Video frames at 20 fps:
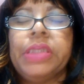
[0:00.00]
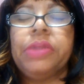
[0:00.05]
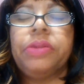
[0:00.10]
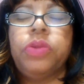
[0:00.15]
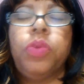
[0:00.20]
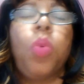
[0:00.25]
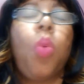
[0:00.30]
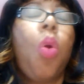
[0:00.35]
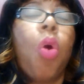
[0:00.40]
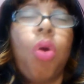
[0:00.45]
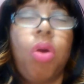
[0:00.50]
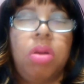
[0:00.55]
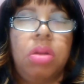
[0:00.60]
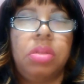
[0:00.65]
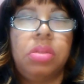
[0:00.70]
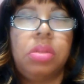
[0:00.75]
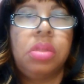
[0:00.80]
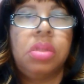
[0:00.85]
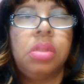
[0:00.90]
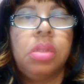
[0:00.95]

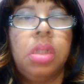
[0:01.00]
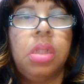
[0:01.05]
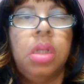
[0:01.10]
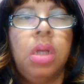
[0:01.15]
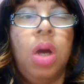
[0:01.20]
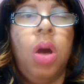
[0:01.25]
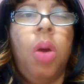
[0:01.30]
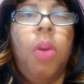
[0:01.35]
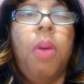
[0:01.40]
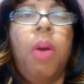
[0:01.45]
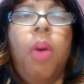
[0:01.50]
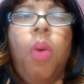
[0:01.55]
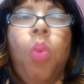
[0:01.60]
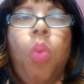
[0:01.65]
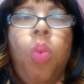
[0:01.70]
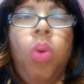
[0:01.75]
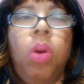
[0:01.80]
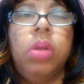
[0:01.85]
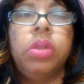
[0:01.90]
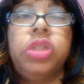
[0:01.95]
Wars,
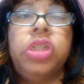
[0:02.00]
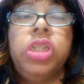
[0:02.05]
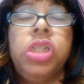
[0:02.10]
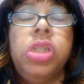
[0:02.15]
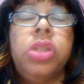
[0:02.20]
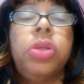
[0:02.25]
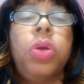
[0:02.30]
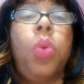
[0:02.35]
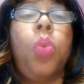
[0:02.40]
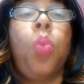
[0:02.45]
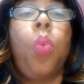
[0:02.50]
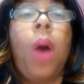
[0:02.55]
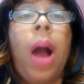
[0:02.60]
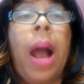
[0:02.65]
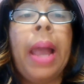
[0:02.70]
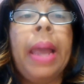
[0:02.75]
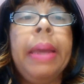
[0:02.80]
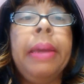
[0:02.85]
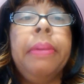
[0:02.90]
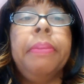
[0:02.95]
she's a
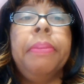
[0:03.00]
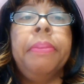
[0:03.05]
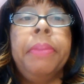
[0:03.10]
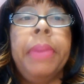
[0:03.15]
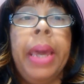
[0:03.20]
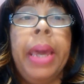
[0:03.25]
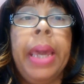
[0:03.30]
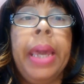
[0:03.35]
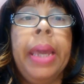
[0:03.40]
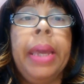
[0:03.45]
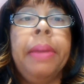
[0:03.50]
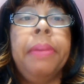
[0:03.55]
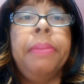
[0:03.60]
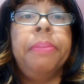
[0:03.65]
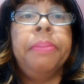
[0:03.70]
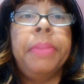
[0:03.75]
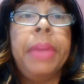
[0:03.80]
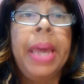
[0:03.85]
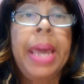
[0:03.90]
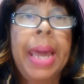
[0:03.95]
white
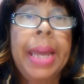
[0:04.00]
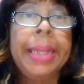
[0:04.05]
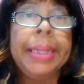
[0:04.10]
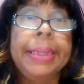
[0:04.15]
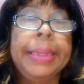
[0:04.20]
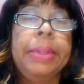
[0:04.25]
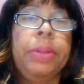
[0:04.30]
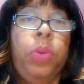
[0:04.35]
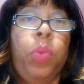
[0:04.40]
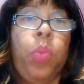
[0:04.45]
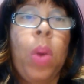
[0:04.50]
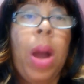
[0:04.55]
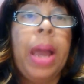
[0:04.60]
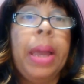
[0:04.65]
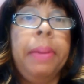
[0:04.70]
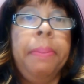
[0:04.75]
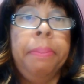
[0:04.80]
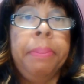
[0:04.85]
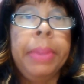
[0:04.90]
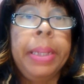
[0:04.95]
man magnet.
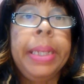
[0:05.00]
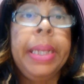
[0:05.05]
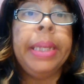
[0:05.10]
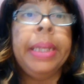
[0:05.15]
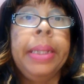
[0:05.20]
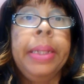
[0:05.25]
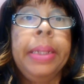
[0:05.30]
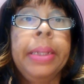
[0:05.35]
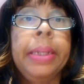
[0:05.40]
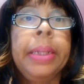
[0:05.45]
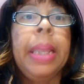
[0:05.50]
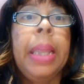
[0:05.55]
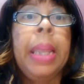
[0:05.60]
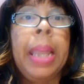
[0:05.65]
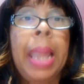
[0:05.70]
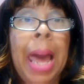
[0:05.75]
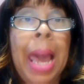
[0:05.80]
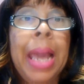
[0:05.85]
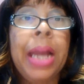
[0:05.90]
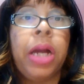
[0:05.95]
White men
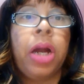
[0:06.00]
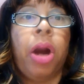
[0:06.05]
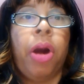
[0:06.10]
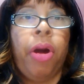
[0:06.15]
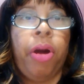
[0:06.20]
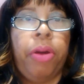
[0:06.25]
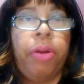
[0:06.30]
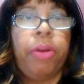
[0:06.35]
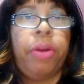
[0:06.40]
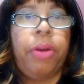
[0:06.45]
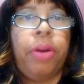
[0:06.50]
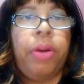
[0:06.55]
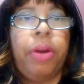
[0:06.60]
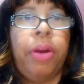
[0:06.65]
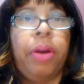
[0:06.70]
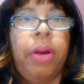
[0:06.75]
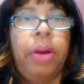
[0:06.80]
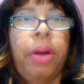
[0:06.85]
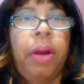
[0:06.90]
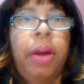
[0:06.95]
like her.
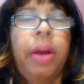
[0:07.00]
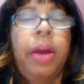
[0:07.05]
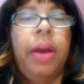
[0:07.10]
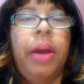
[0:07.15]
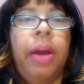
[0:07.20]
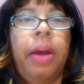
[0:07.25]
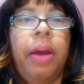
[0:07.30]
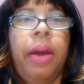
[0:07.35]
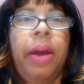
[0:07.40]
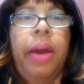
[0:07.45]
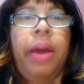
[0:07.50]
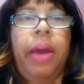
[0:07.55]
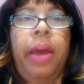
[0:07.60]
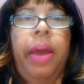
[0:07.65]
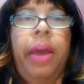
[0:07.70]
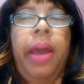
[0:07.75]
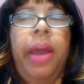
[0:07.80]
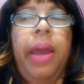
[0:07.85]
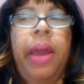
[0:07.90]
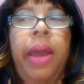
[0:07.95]

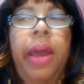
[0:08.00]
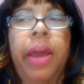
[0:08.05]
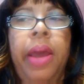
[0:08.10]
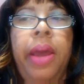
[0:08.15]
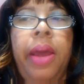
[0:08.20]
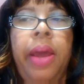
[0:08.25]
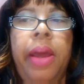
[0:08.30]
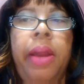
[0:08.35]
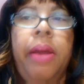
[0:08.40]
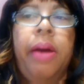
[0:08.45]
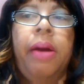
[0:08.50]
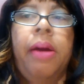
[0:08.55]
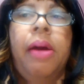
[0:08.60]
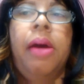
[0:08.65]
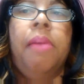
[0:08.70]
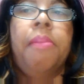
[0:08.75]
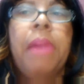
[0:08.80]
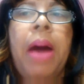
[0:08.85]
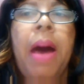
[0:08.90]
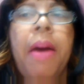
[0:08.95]
And
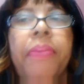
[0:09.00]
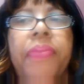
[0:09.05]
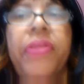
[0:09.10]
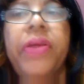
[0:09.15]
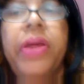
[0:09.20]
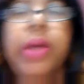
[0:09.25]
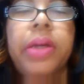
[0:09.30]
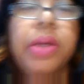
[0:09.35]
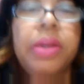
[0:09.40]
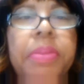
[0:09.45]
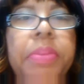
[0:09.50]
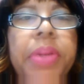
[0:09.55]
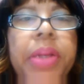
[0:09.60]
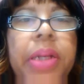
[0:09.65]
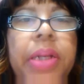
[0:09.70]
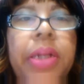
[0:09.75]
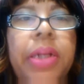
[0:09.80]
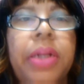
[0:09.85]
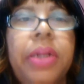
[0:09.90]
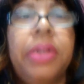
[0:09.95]
I'm thinking
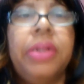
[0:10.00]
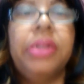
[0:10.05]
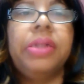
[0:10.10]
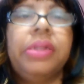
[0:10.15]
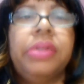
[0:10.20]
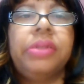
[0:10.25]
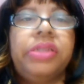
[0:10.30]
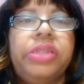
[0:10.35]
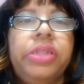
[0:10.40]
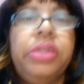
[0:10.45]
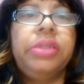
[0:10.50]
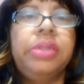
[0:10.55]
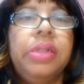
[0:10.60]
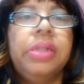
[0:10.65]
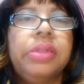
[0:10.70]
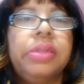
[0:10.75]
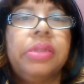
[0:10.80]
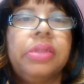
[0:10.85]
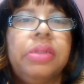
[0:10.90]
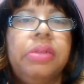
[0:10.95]
because she
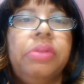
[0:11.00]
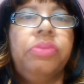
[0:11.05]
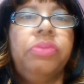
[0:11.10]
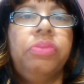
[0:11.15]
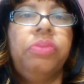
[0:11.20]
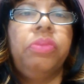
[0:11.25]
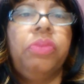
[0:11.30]
doesn't